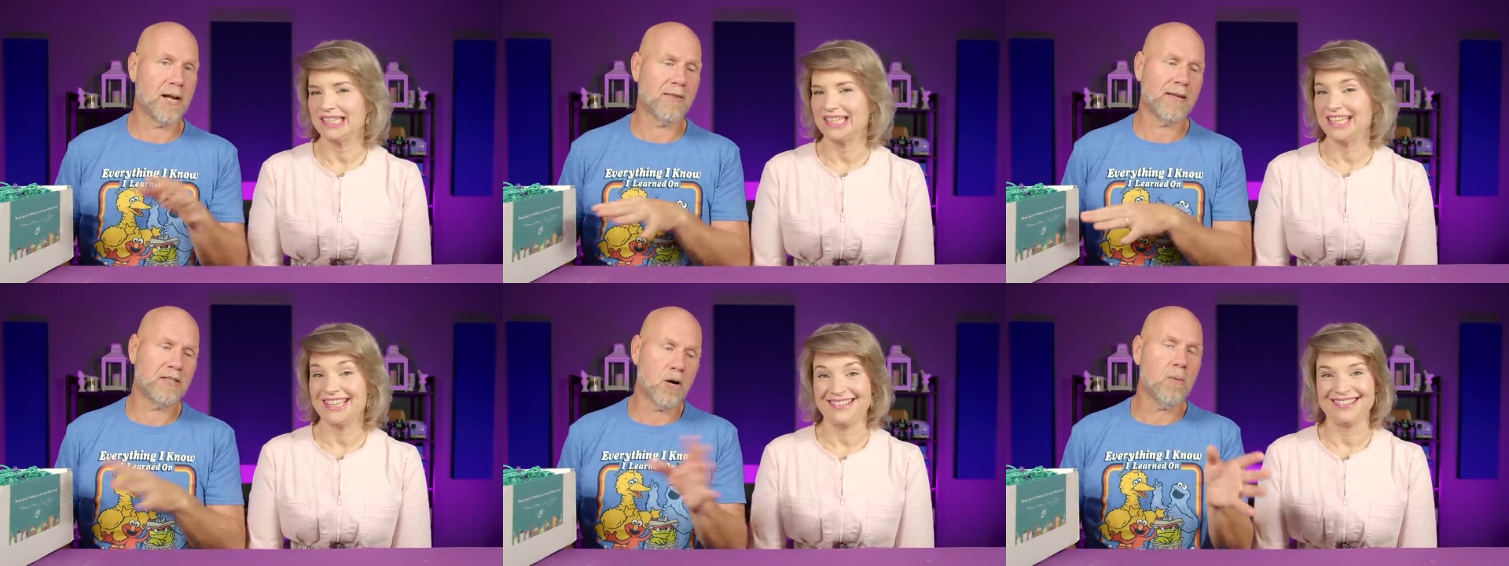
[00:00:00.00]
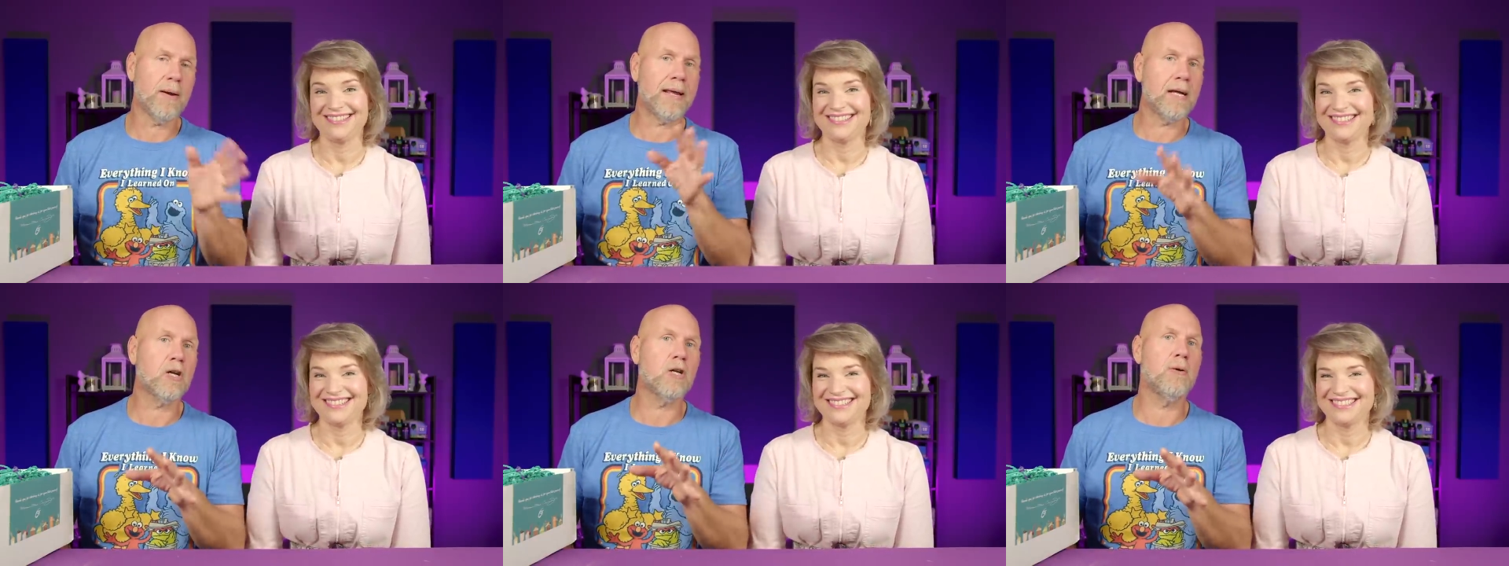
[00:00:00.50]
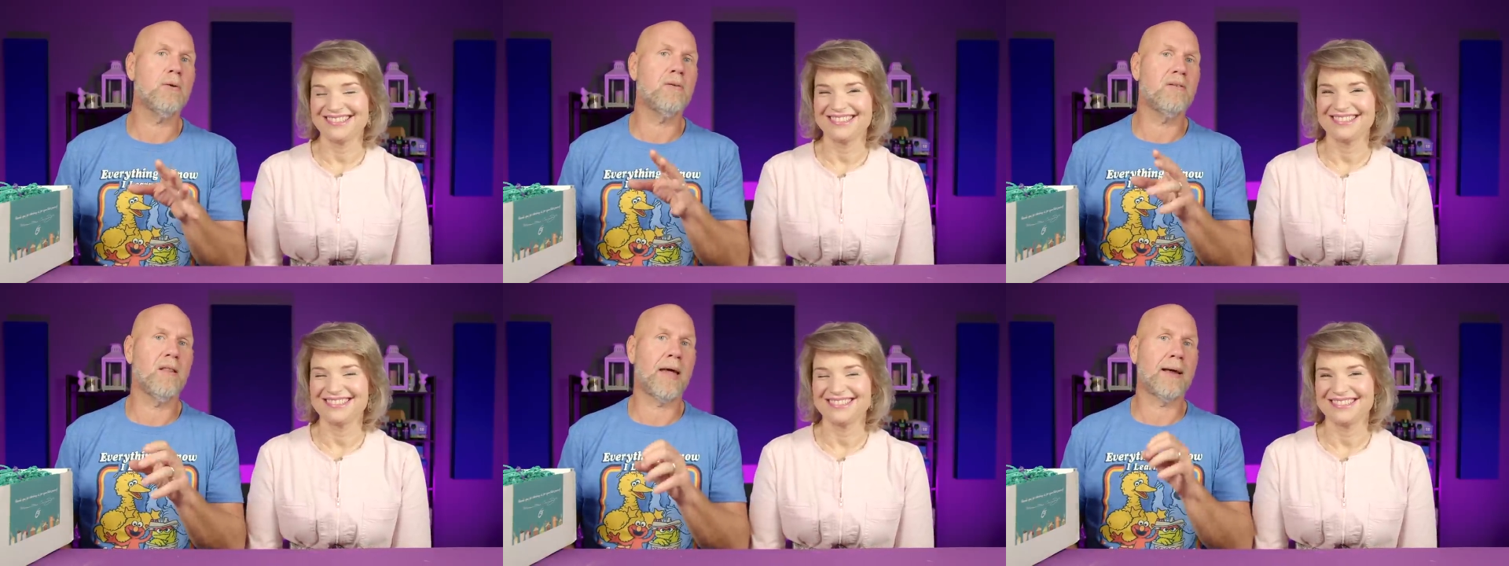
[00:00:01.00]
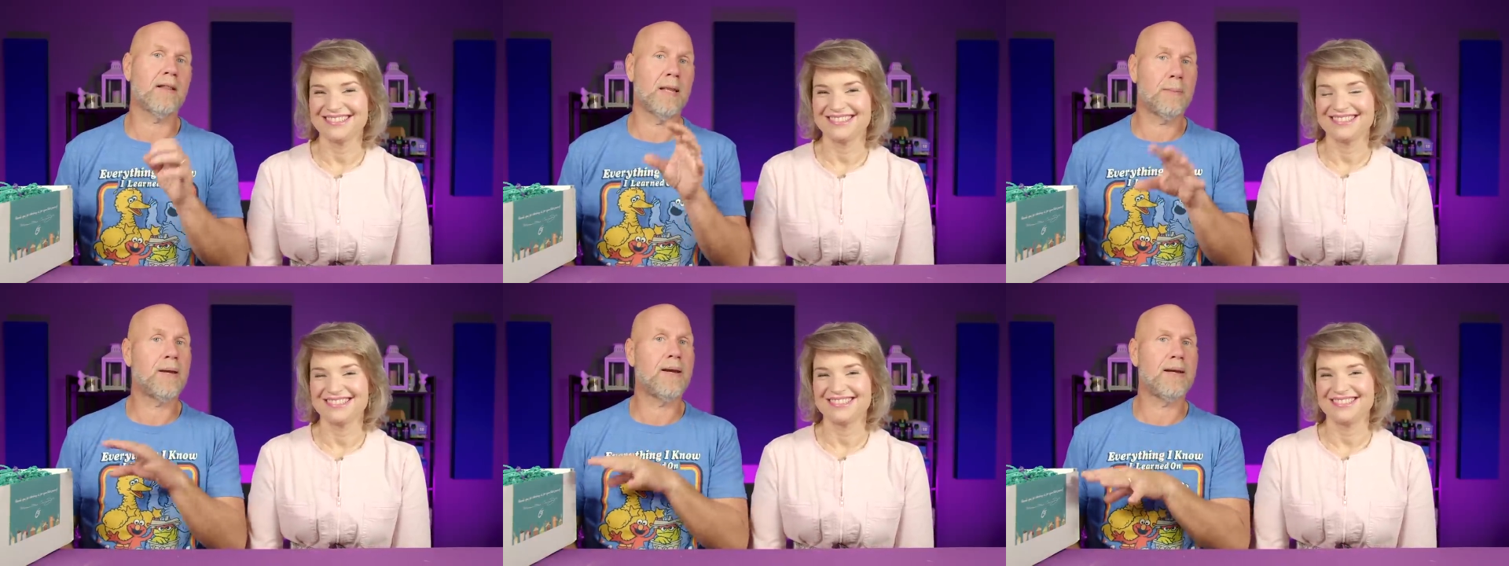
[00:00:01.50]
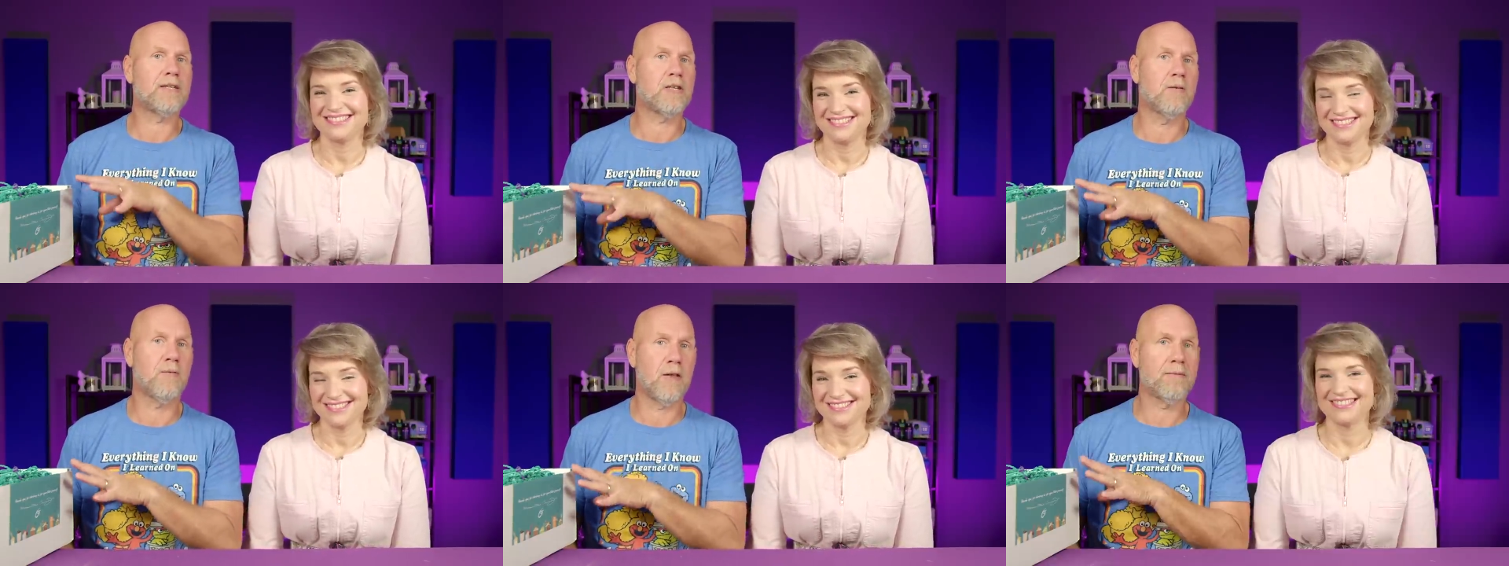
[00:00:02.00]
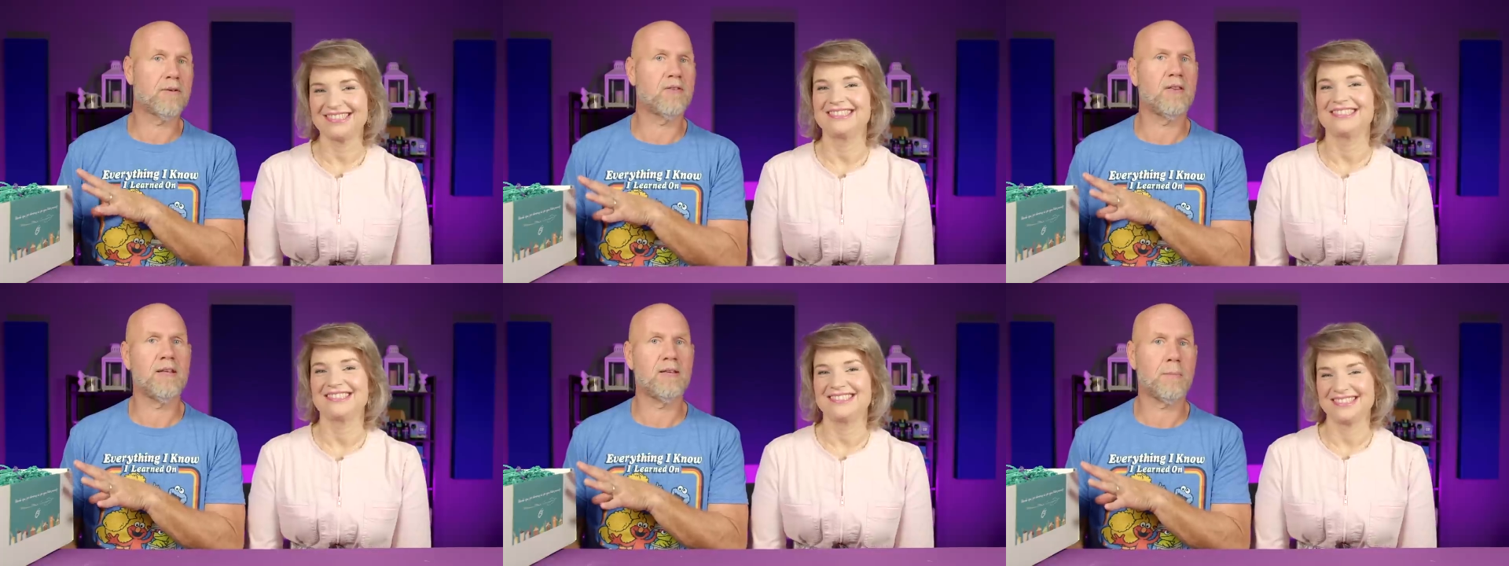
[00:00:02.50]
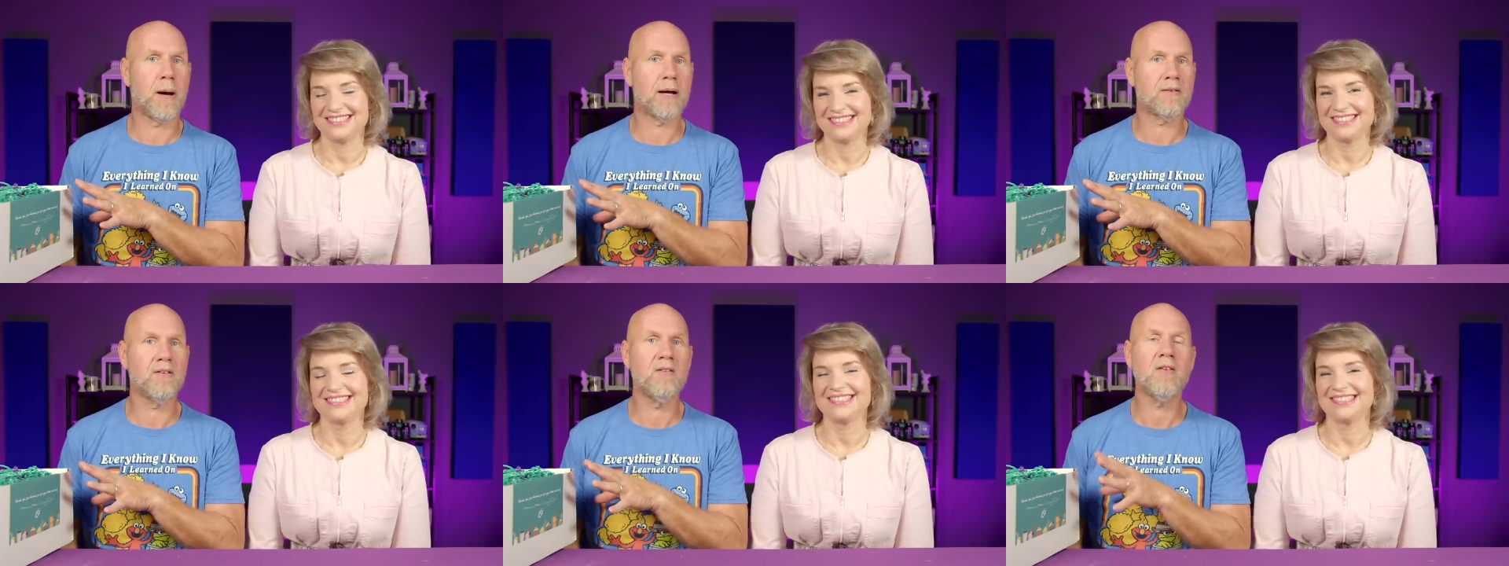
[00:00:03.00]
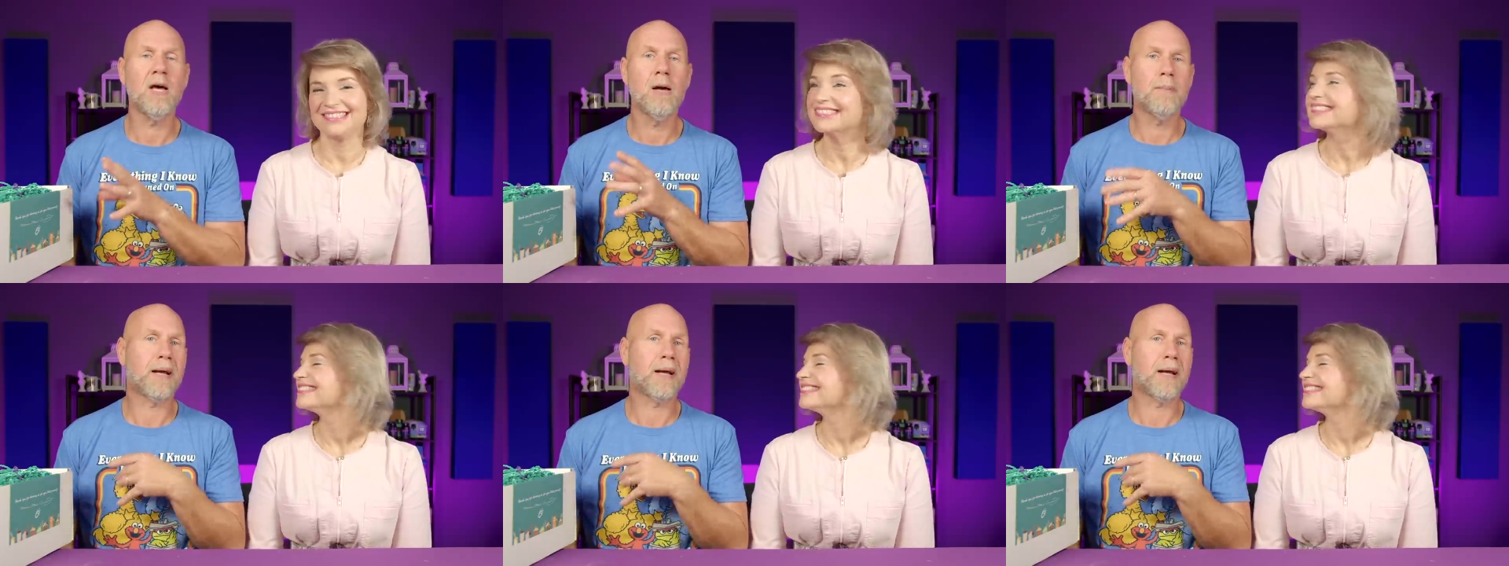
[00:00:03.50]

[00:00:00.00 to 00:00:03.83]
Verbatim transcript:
Speaker 1: Now, they don't include, like, limited edition flavors in these boxes